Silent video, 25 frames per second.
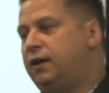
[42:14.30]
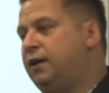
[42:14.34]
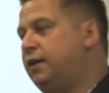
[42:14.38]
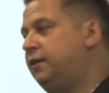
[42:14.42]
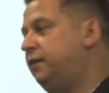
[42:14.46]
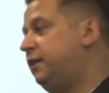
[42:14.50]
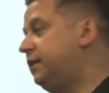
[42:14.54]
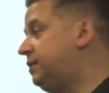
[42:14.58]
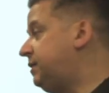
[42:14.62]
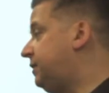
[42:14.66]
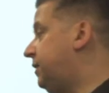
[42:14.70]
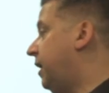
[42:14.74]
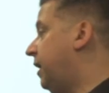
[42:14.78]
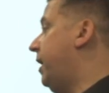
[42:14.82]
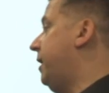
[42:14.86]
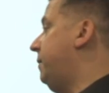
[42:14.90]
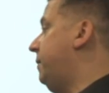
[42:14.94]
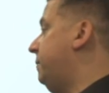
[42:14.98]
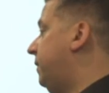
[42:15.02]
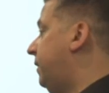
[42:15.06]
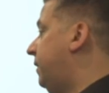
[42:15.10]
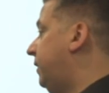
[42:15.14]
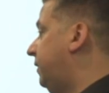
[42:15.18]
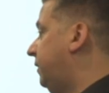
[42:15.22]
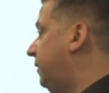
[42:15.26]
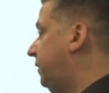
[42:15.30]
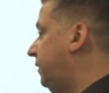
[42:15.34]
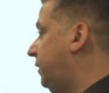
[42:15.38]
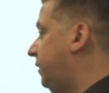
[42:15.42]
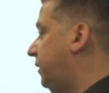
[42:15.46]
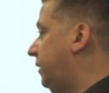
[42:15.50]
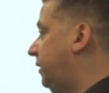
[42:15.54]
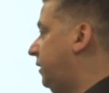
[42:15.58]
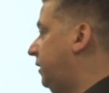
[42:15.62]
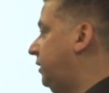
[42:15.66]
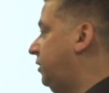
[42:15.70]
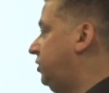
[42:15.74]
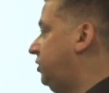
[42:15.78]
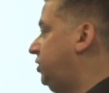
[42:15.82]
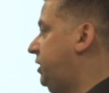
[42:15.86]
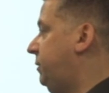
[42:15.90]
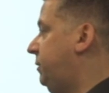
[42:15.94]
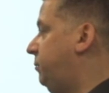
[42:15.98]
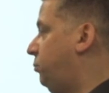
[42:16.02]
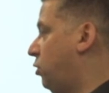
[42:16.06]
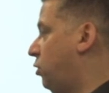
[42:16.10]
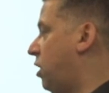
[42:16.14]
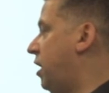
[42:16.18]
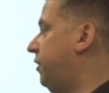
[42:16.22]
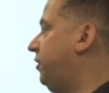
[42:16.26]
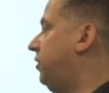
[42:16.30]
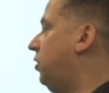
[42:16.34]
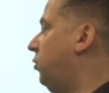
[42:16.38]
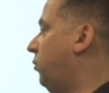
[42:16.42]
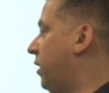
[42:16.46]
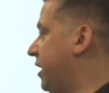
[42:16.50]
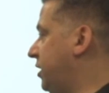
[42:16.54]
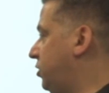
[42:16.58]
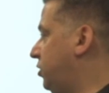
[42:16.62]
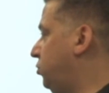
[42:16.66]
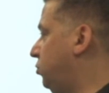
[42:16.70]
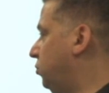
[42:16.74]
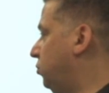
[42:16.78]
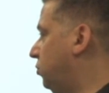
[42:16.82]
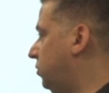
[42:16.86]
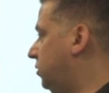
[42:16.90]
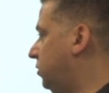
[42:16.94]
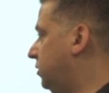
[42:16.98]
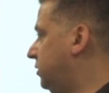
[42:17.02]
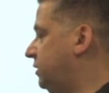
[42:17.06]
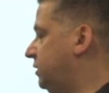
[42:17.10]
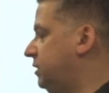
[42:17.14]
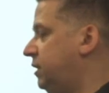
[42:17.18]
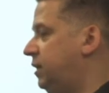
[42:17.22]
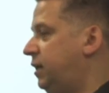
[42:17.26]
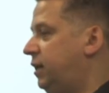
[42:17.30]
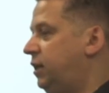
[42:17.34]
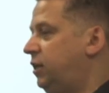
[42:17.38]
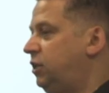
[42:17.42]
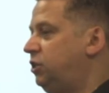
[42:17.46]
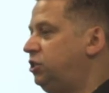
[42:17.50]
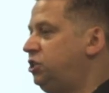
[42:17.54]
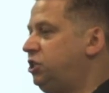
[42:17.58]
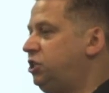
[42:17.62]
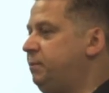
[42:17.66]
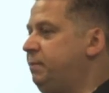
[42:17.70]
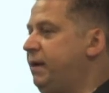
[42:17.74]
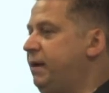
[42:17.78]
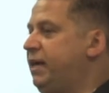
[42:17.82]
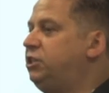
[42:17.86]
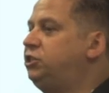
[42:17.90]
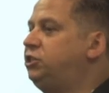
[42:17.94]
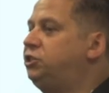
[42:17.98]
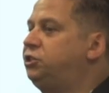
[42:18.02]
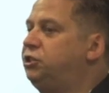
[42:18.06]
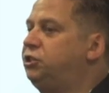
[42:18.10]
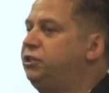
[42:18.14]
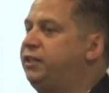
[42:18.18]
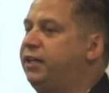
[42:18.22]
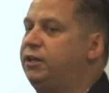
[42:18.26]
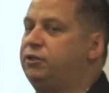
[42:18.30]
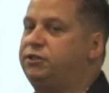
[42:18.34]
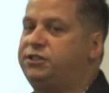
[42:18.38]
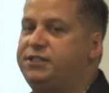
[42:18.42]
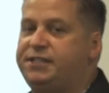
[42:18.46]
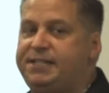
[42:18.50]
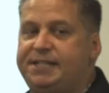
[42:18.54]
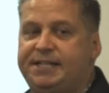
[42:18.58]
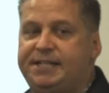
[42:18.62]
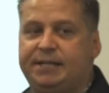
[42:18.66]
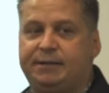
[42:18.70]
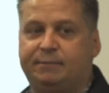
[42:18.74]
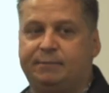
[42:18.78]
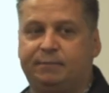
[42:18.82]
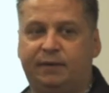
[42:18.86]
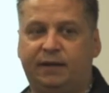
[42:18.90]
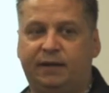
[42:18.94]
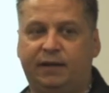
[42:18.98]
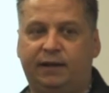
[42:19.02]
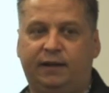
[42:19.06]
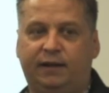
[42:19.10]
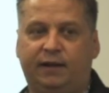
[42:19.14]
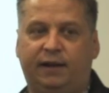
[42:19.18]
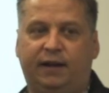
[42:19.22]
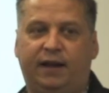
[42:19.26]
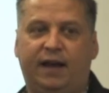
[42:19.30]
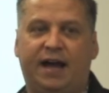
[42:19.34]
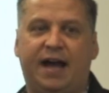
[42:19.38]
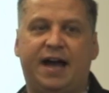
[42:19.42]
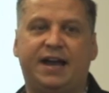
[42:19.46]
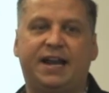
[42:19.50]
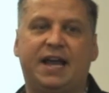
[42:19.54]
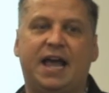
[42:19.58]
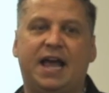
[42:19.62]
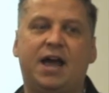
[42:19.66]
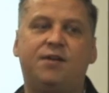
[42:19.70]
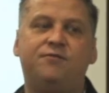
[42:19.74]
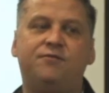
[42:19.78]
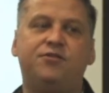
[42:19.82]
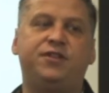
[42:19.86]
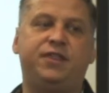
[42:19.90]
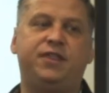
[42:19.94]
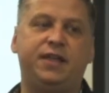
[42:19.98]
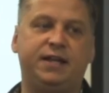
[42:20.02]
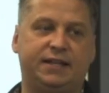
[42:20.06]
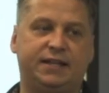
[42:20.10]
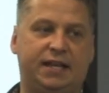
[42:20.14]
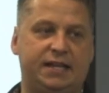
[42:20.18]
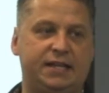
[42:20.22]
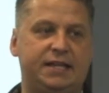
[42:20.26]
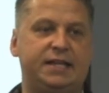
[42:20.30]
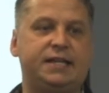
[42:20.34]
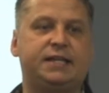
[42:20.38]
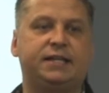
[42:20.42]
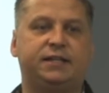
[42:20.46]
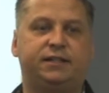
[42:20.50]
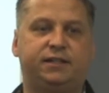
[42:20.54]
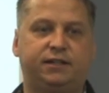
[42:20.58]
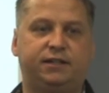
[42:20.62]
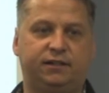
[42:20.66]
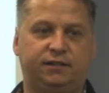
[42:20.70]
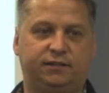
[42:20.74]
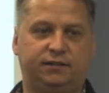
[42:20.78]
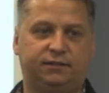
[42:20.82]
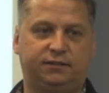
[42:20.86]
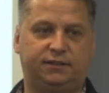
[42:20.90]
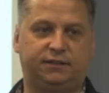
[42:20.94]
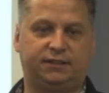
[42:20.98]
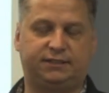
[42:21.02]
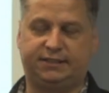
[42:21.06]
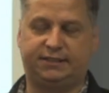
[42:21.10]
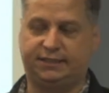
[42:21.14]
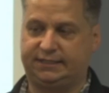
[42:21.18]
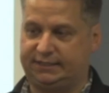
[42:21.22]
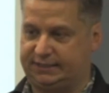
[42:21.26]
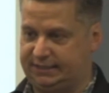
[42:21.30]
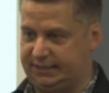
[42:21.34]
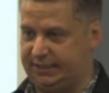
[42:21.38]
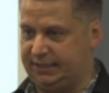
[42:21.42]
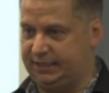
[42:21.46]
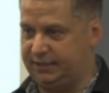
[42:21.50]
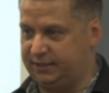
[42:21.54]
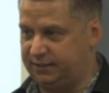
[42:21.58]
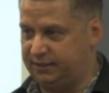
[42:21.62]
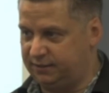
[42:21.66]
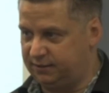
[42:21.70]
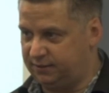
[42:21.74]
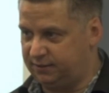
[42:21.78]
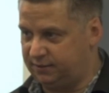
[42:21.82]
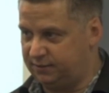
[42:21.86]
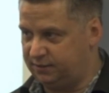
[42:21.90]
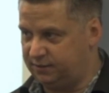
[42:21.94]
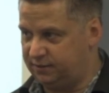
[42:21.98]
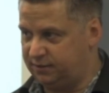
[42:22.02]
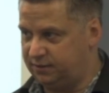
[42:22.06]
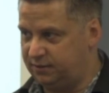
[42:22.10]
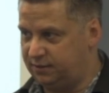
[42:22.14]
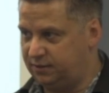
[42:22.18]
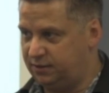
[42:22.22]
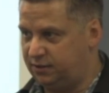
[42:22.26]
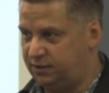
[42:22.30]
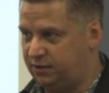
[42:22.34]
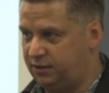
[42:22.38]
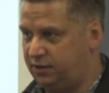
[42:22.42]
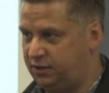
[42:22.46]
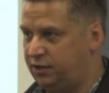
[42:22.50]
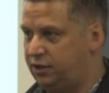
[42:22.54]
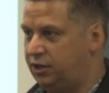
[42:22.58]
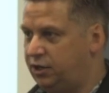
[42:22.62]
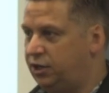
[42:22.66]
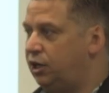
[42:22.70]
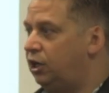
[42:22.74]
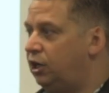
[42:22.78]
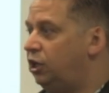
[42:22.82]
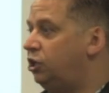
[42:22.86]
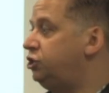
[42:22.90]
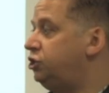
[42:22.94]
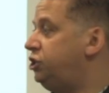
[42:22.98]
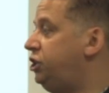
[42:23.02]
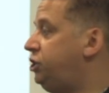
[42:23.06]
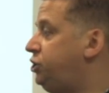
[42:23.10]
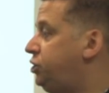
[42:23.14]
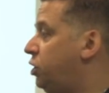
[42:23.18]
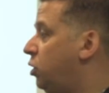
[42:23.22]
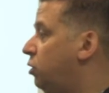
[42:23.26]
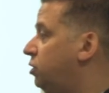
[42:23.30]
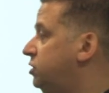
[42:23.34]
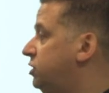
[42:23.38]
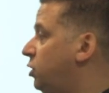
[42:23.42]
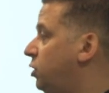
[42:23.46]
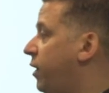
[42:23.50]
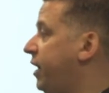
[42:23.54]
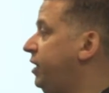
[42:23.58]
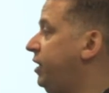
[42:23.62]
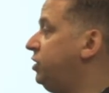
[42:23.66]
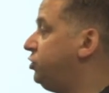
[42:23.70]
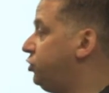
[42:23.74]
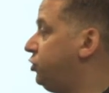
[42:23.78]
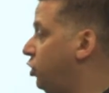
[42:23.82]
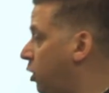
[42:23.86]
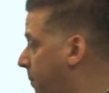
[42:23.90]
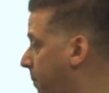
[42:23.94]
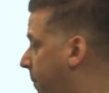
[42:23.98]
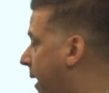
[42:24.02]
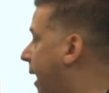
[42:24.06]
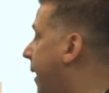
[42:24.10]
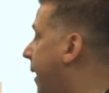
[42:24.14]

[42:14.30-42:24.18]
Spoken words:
This time, she brought the right tools. She made sure that her team had everything they needed to succeed. She chose the right Sherpa